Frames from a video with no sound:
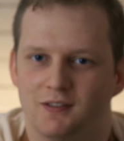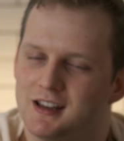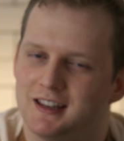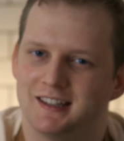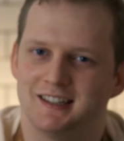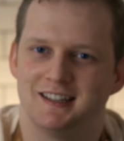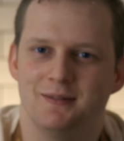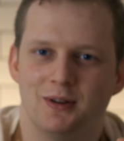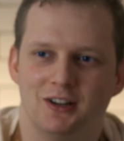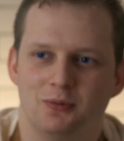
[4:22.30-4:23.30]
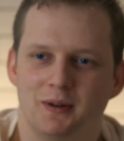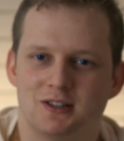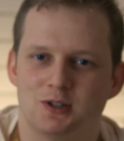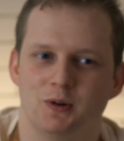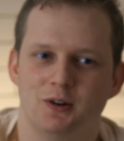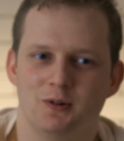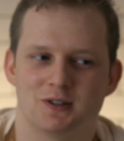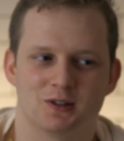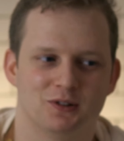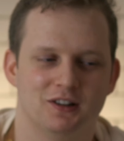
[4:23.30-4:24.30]
it seems a little bit sweeter,
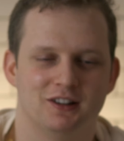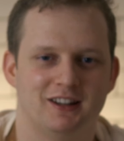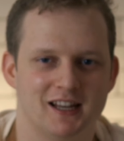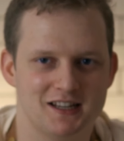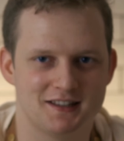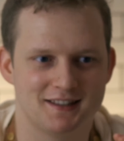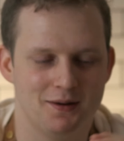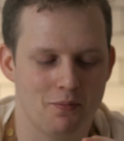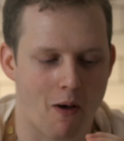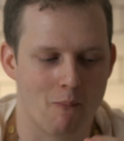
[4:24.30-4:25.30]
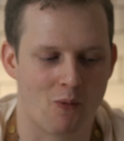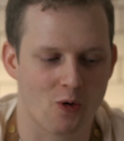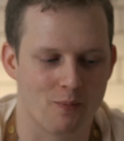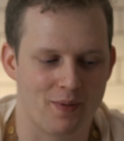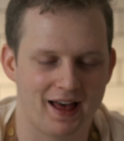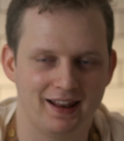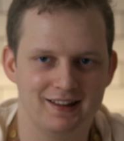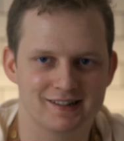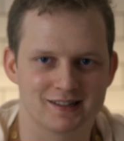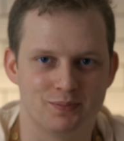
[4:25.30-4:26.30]
so the taste seem more
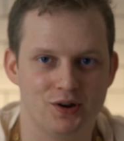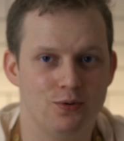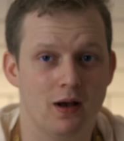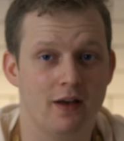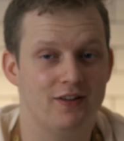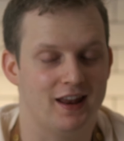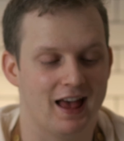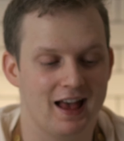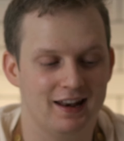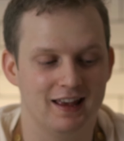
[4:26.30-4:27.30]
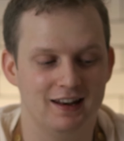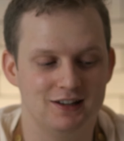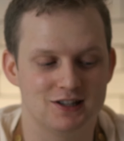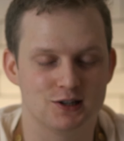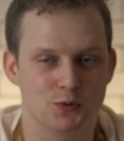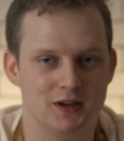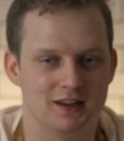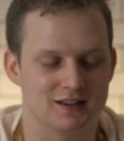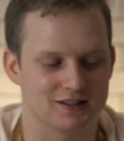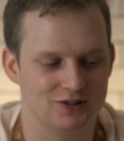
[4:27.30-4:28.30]
balanced, but you haven't had any
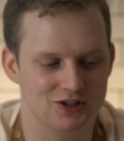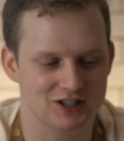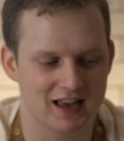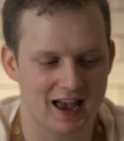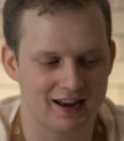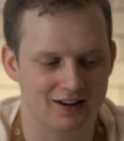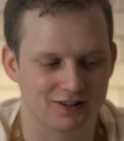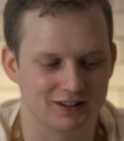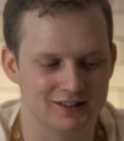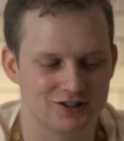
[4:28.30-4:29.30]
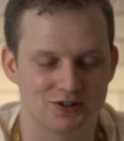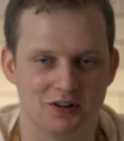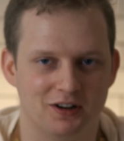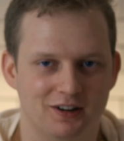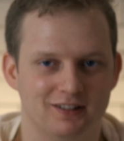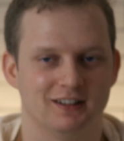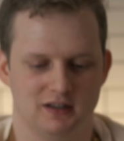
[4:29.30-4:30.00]
sweetness. You just add artichoke heart.